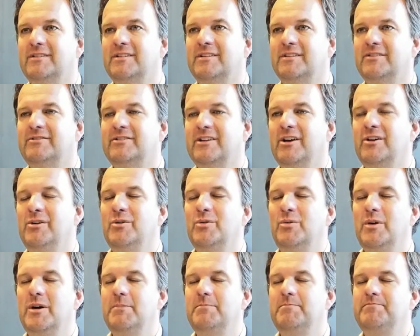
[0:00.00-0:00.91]

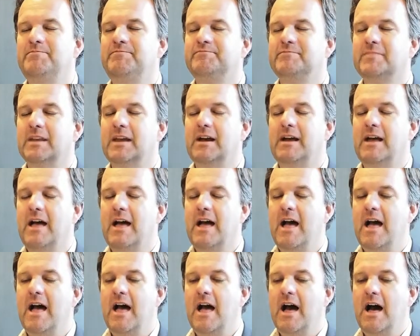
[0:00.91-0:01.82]
So
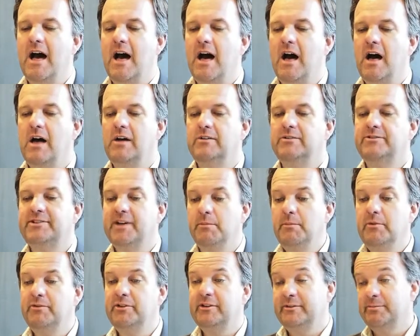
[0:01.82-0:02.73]

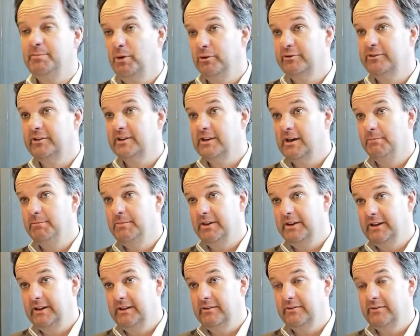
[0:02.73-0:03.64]
some of the sponsor
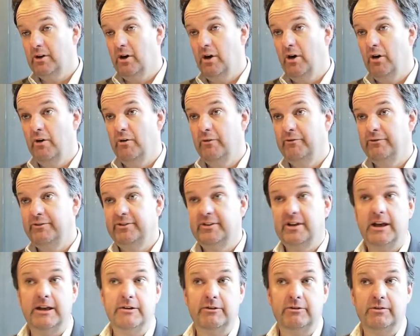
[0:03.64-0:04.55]
companies of,
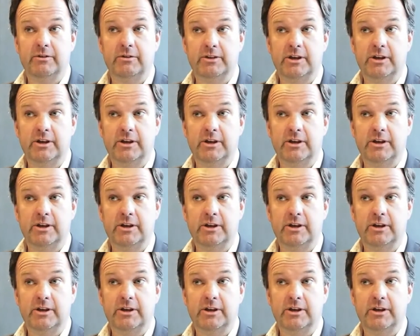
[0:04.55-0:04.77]
say, the